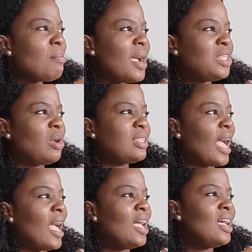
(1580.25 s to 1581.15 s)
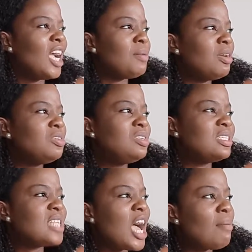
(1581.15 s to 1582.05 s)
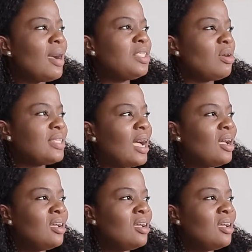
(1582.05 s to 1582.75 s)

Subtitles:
my daughter. Come and do this now, my daughter.